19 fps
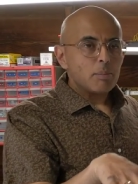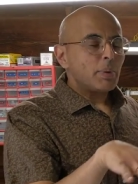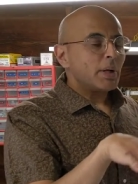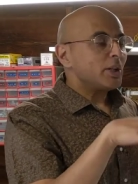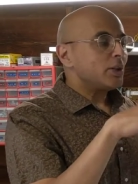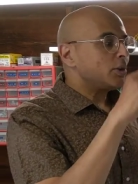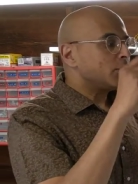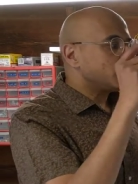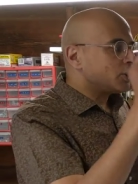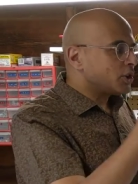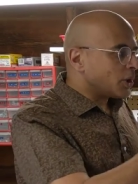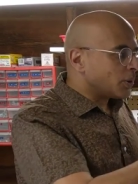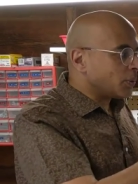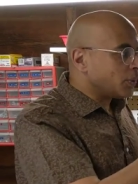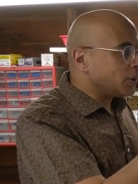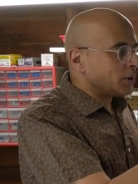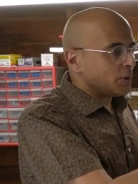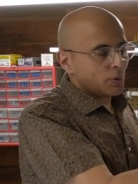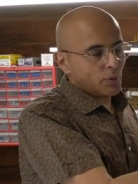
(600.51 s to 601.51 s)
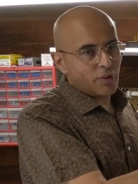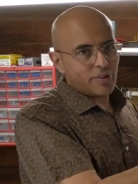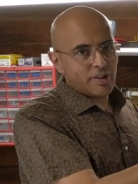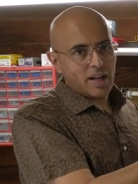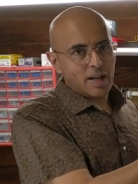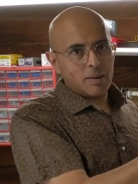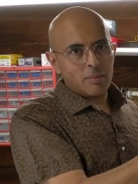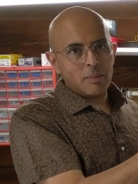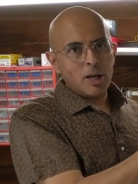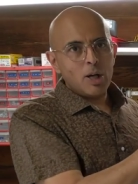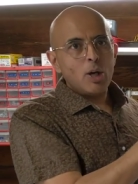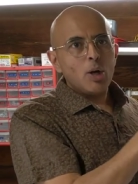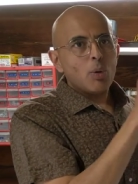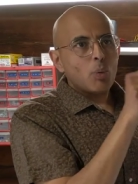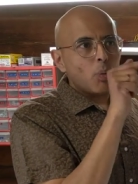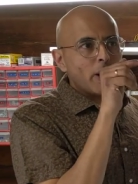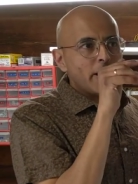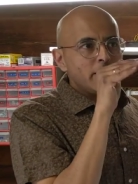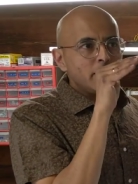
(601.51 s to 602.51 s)
but you don't use them
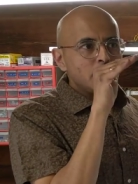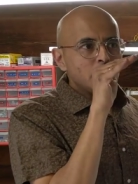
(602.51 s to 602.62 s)
when